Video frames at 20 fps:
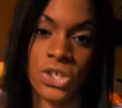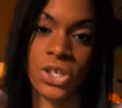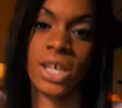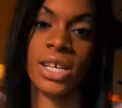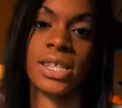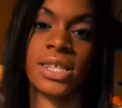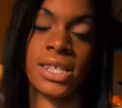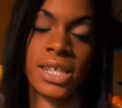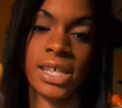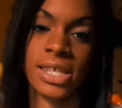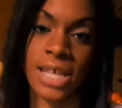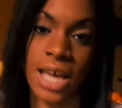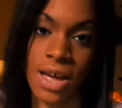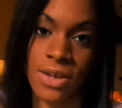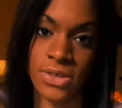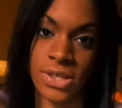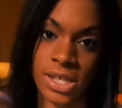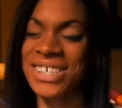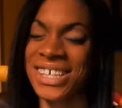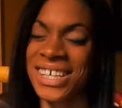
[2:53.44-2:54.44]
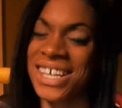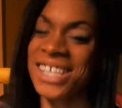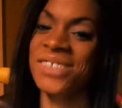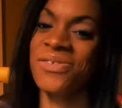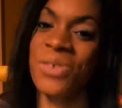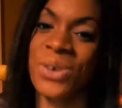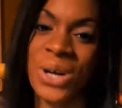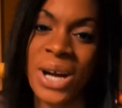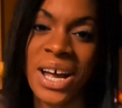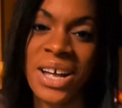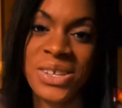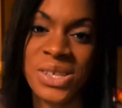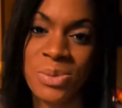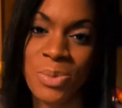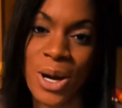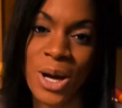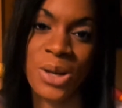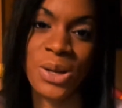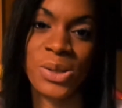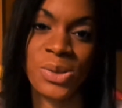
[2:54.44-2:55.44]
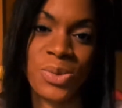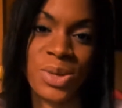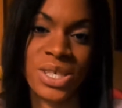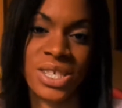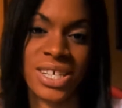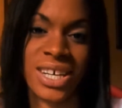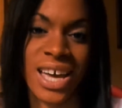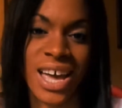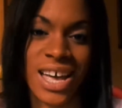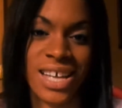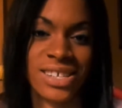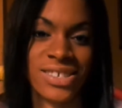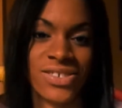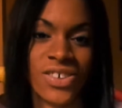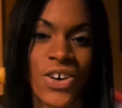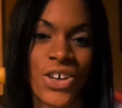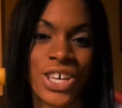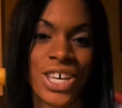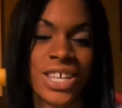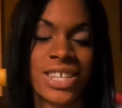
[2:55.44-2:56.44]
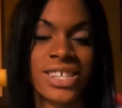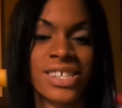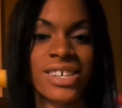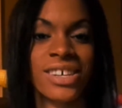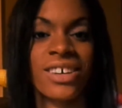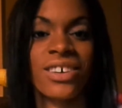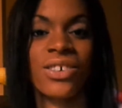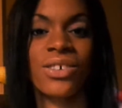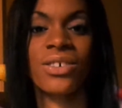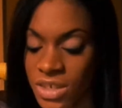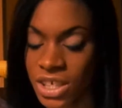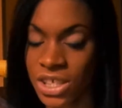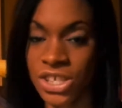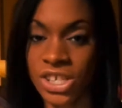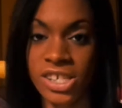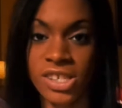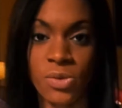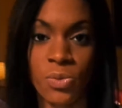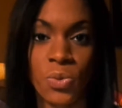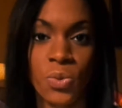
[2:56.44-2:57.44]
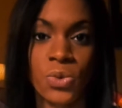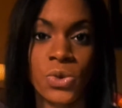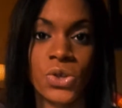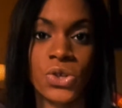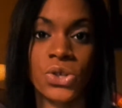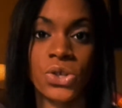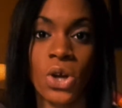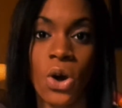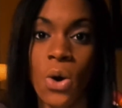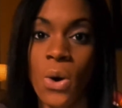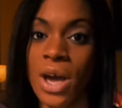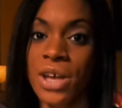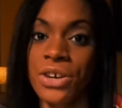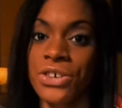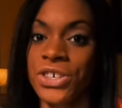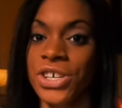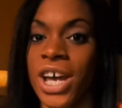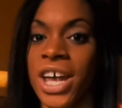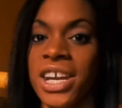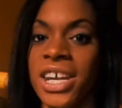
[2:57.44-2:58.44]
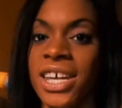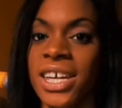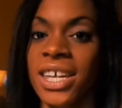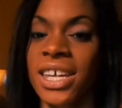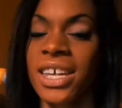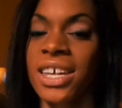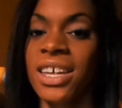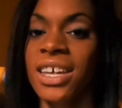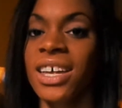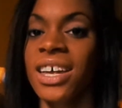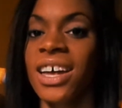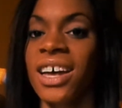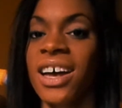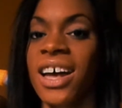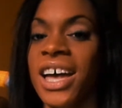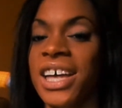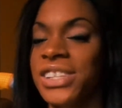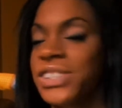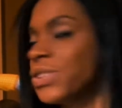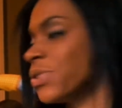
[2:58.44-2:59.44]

she gets 6 ounces. She gets 4 ounce bottles when she has solids. She's so energetic. As